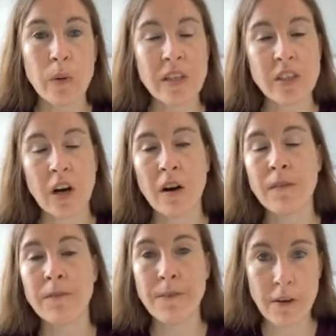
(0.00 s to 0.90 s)
which
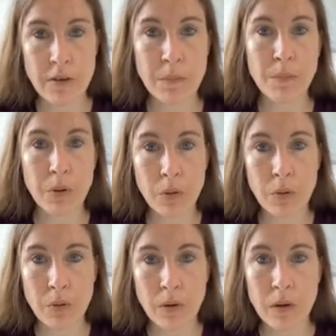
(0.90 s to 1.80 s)
are very
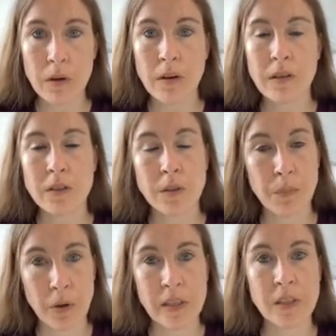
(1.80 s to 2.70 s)
poor to
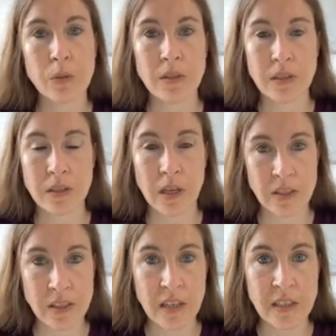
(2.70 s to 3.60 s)
put into a
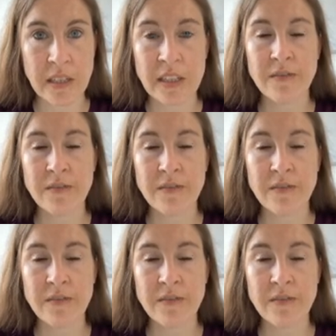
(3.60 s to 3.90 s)
study.